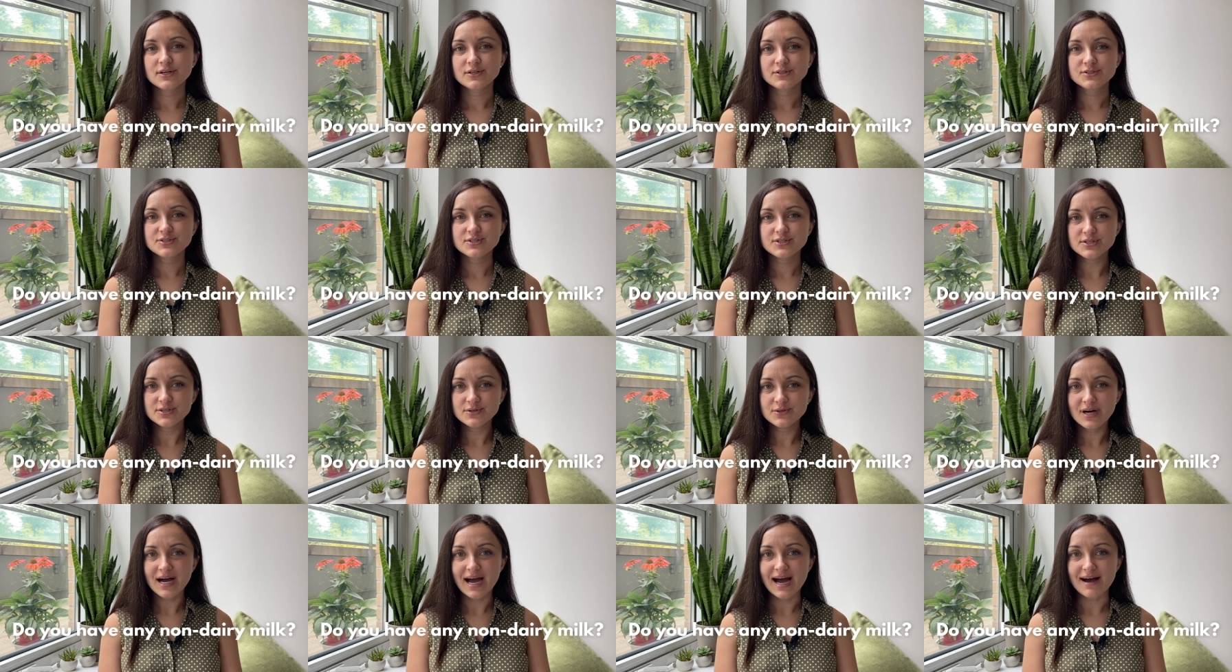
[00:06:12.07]
Do
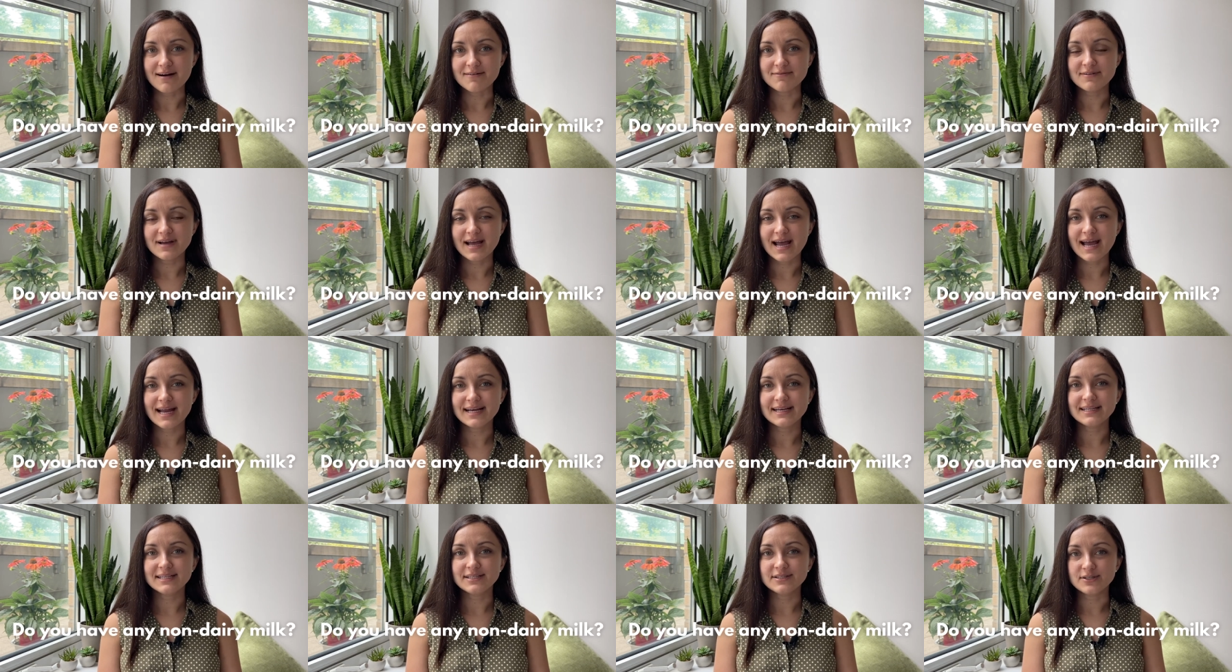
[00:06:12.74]
you have
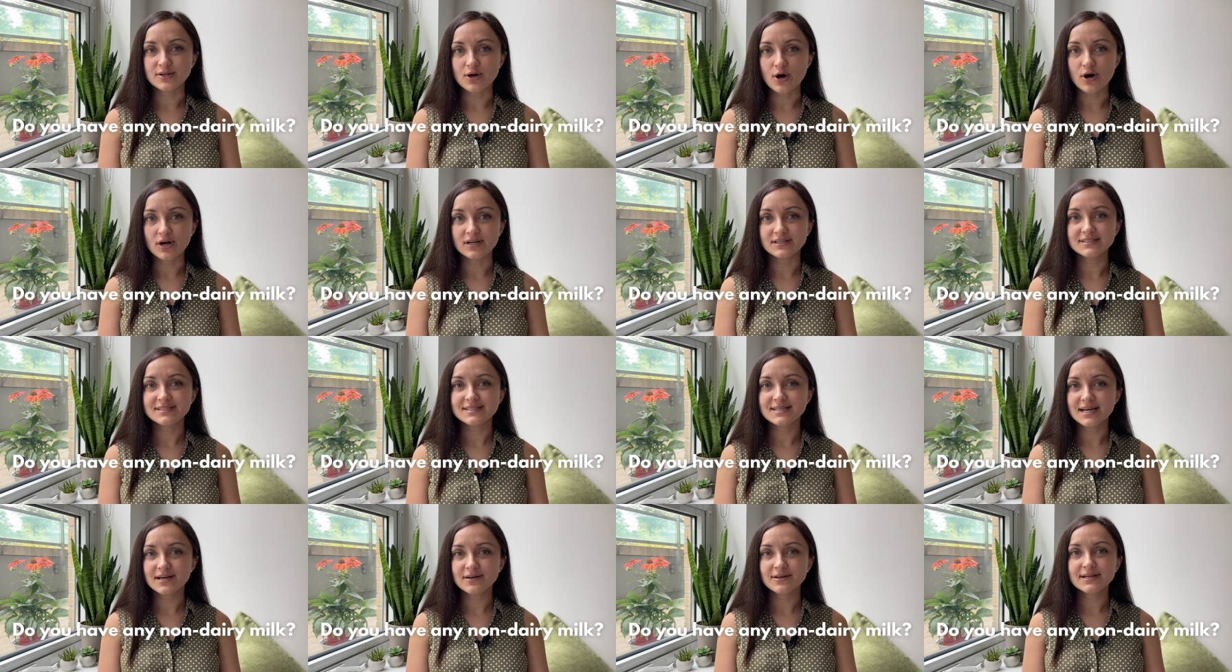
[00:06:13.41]
any
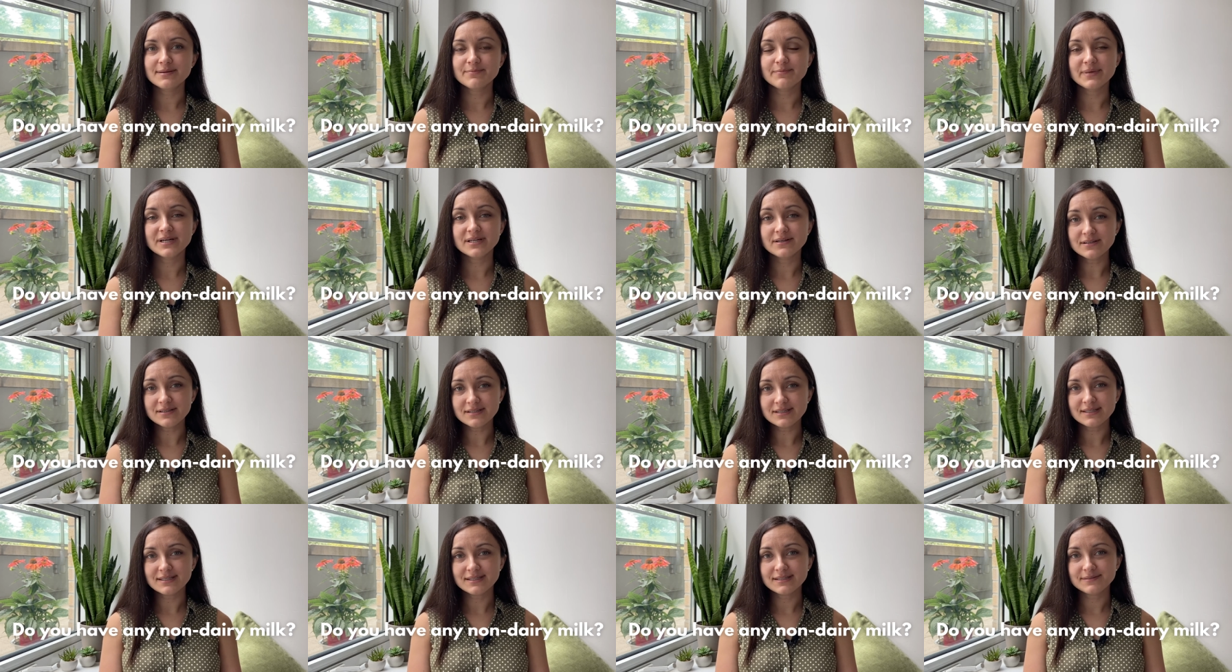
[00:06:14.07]
non-dairy
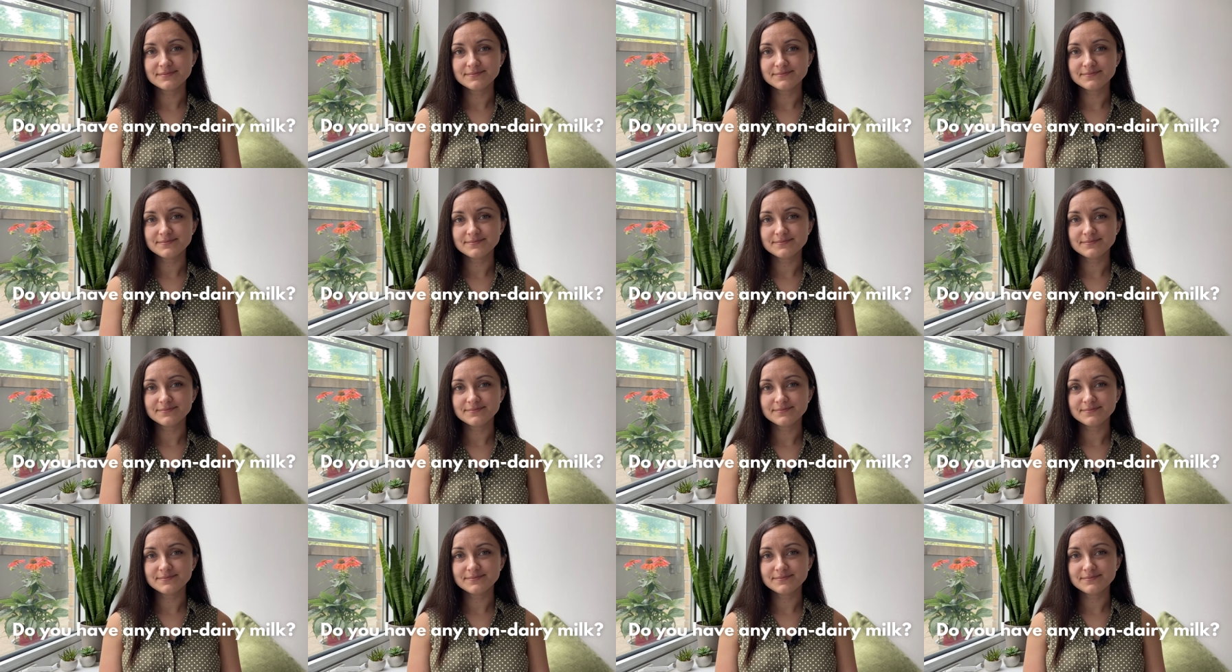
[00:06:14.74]
milk?